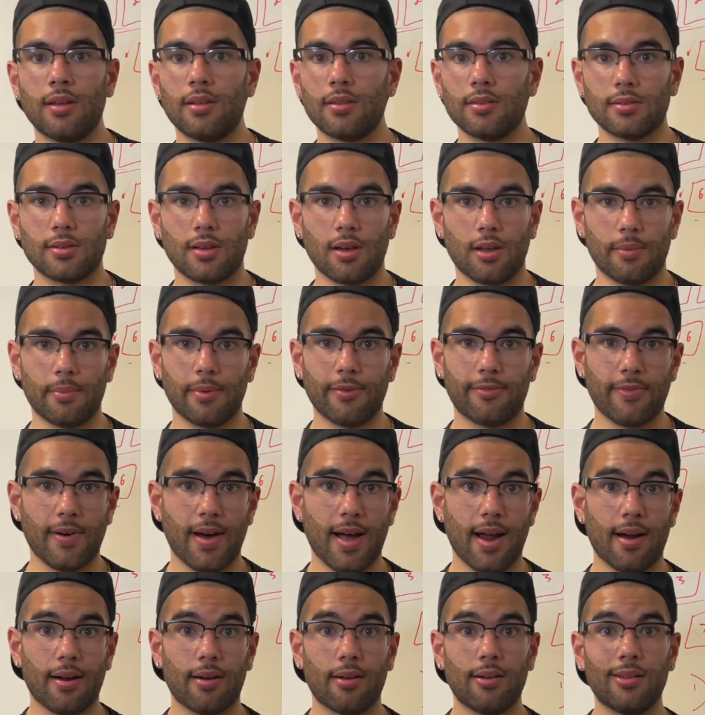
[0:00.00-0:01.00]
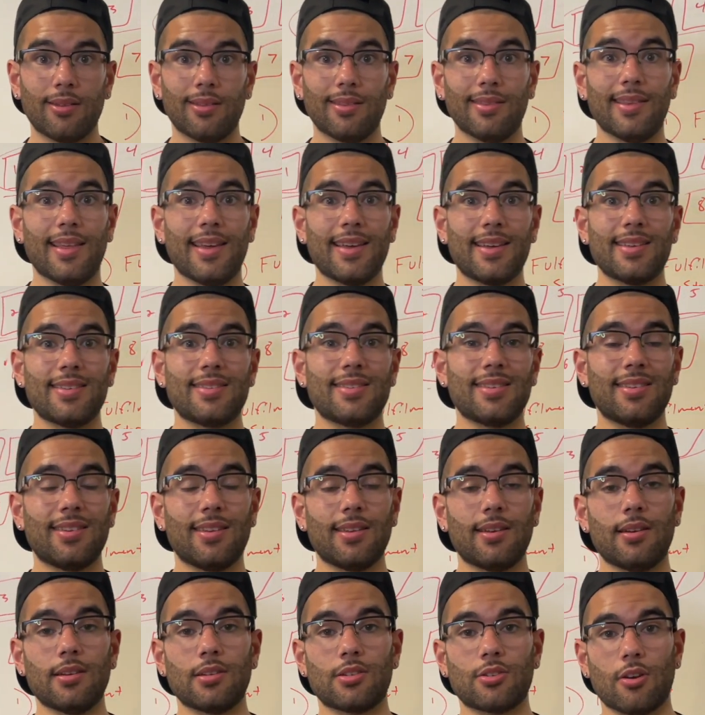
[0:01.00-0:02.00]
It's going to be fire. Link is in
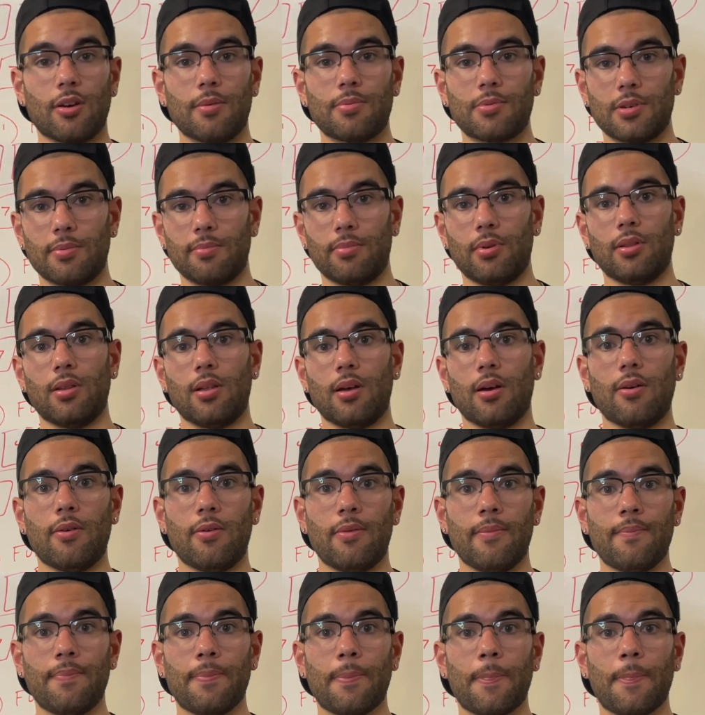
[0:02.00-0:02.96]
the description below.